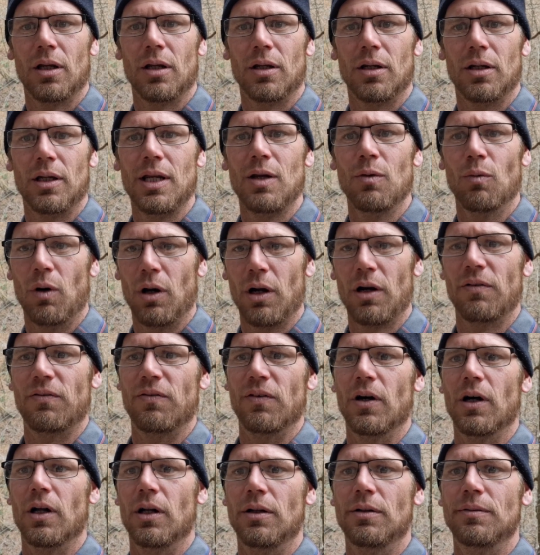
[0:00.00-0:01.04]
Neat
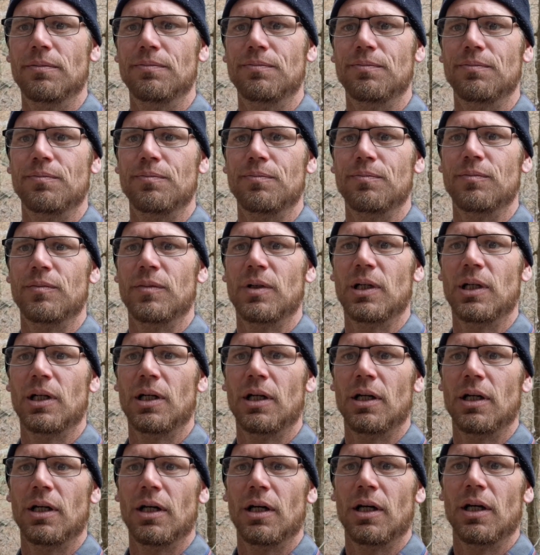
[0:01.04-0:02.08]
waterfall.
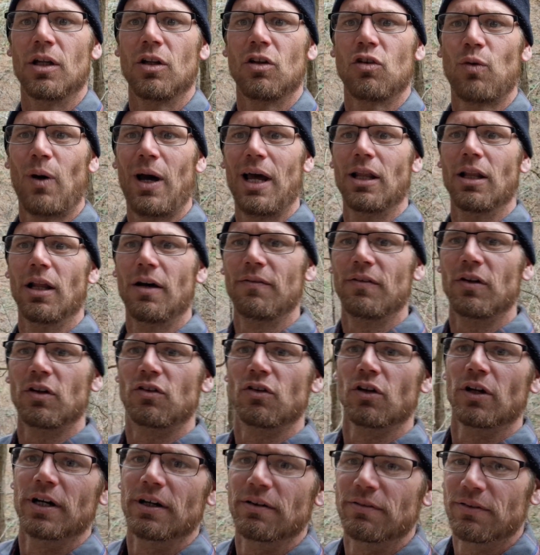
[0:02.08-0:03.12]
That's why I love this
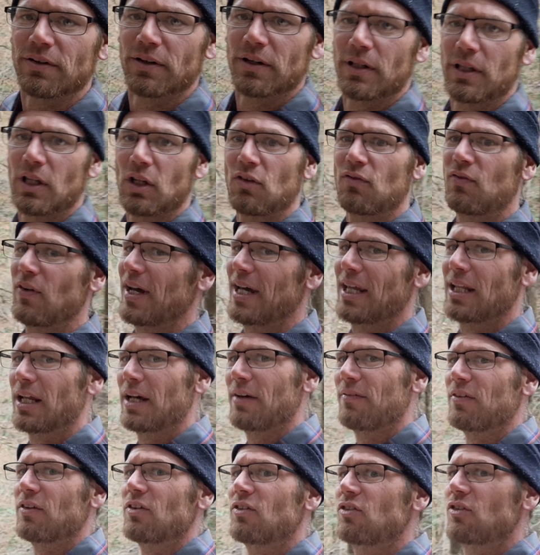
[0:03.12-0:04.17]
life. This van
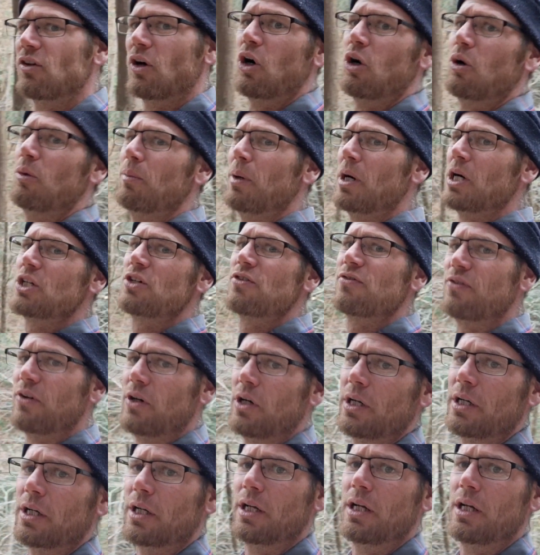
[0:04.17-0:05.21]
life is so much fun.